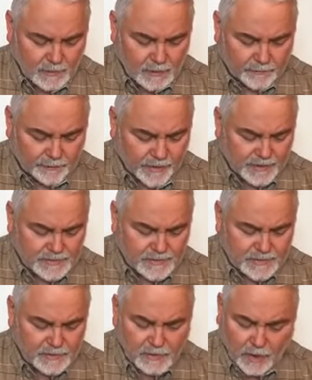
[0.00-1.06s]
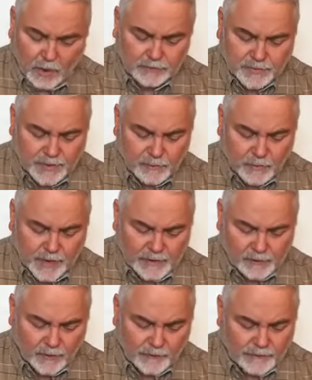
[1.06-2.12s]
This only what I
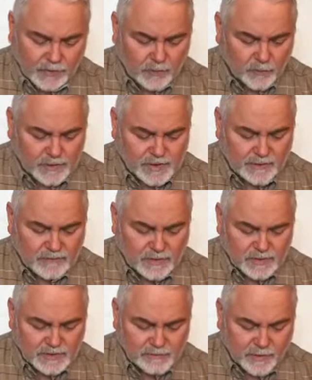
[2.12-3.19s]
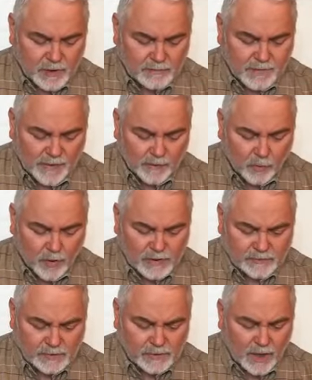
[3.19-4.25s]
learn of you received ye the Spirit by the works
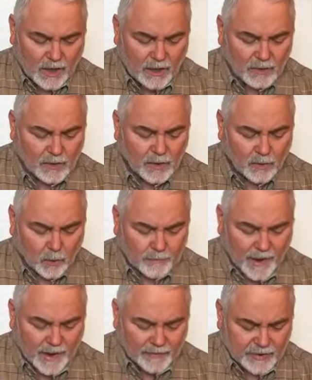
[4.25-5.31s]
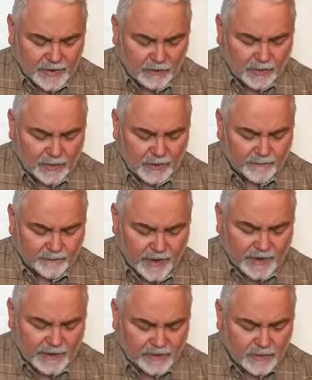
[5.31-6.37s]
of the law, or by the hearing of
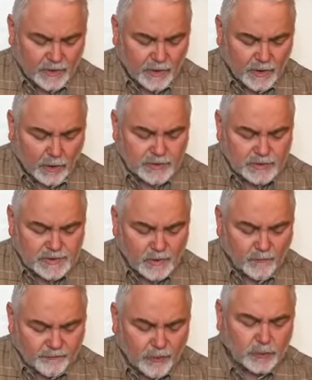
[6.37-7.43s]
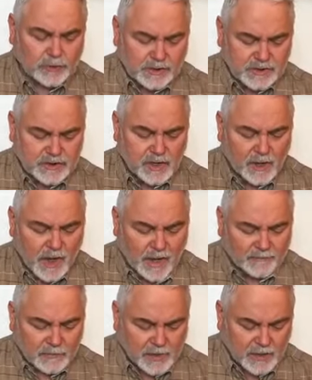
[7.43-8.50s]
faith. Are you so foolish,
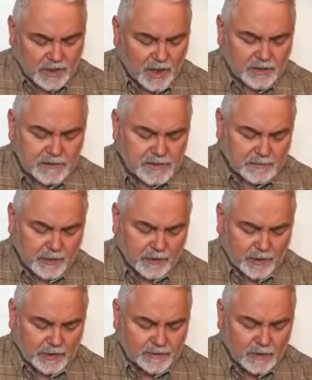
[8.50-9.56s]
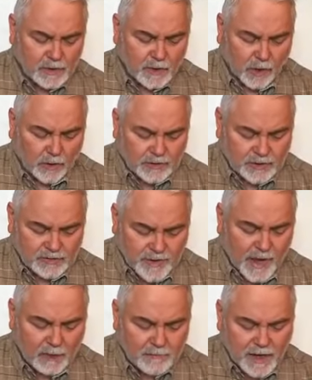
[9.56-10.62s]
having begun in the Spirit, are you
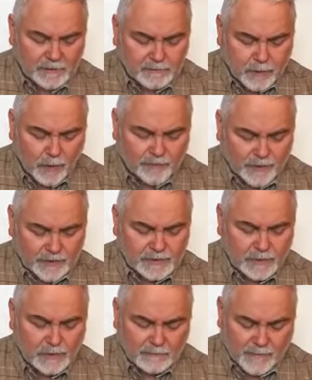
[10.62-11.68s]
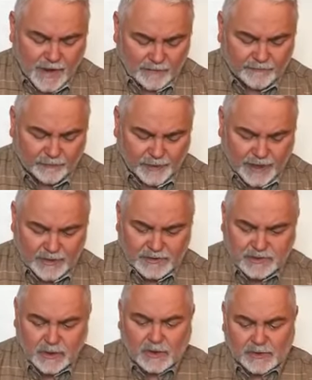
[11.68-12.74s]
now made perfect by the flesh?
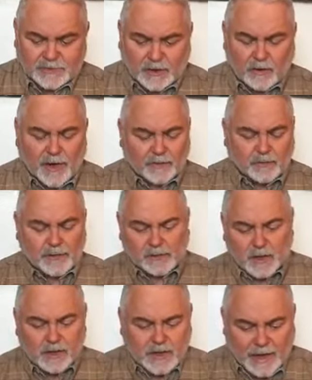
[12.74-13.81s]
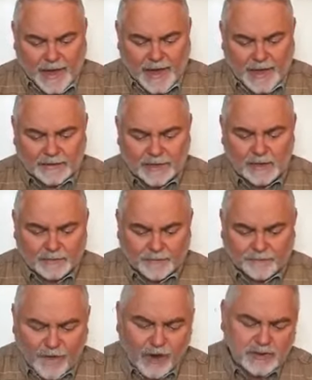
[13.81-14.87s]
So as we look at the
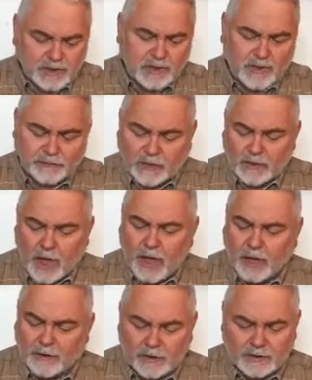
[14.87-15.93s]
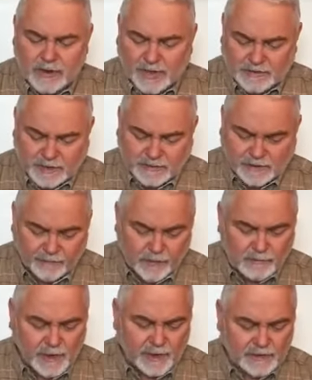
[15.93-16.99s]
function of the law here in, in just a few
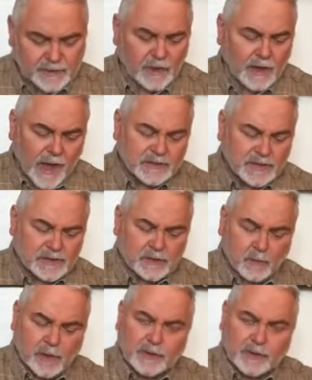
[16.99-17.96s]
minutes. I just wanted to